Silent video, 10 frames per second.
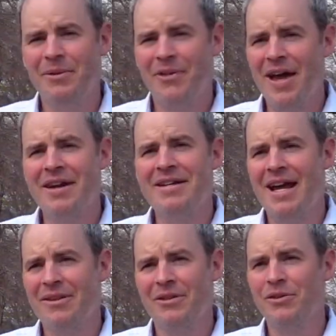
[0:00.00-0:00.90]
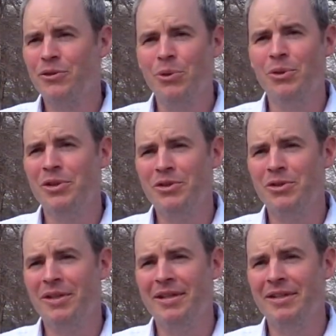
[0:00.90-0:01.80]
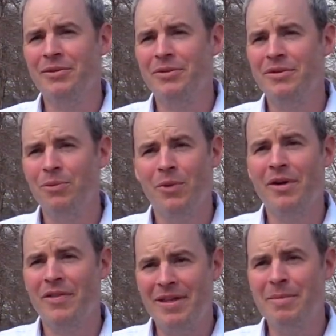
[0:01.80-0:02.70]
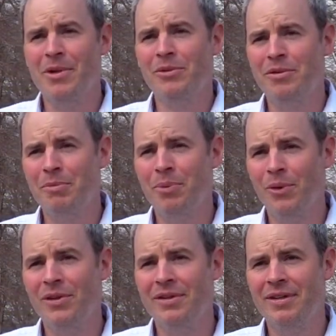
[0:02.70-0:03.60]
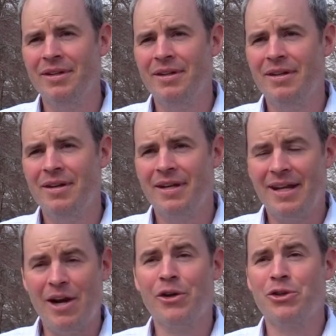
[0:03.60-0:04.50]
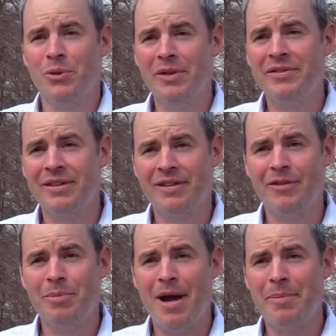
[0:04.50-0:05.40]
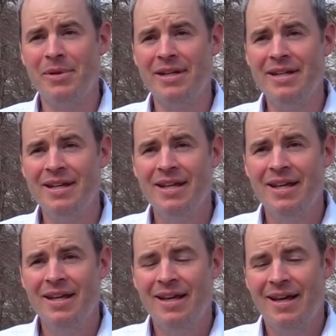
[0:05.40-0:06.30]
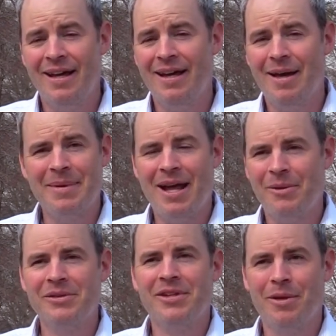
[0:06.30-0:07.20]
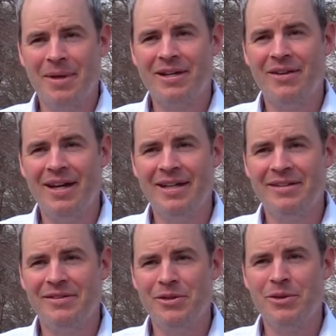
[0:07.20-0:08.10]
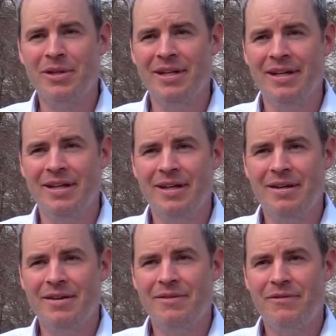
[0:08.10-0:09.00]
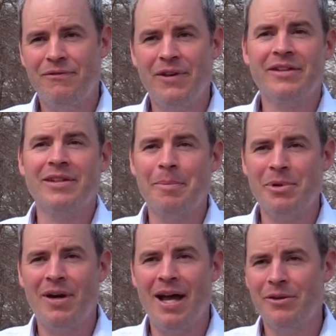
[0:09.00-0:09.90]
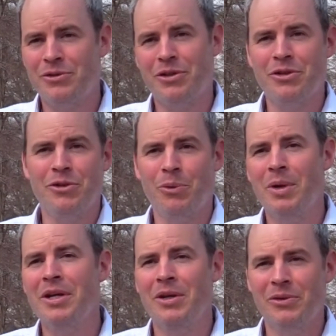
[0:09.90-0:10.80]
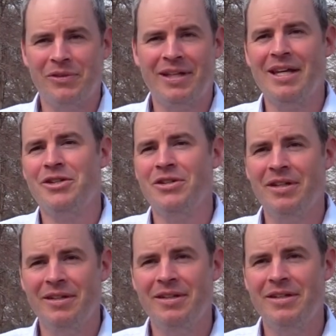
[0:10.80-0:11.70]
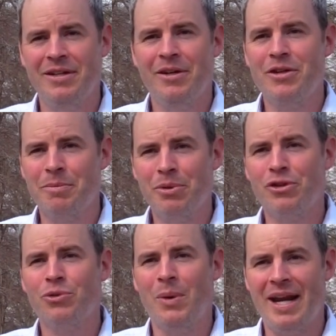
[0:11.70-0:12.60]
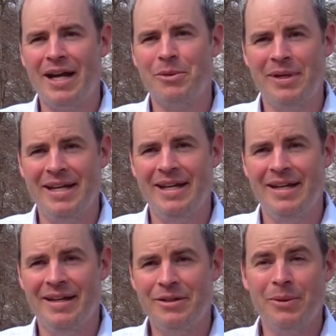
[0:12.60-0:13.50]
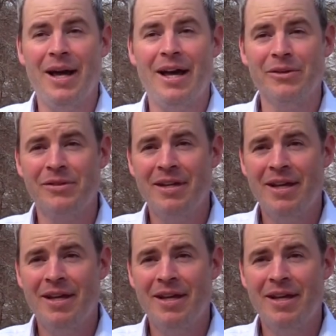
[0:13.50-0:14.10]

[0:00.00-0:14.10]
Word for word: without a doubt, the school district is one of the most important characteristics of a property. Uh, I mean, I always tell my clients you can fix up your house. You can do the windows, the kitchen, you know, you can put sweat equity into a house.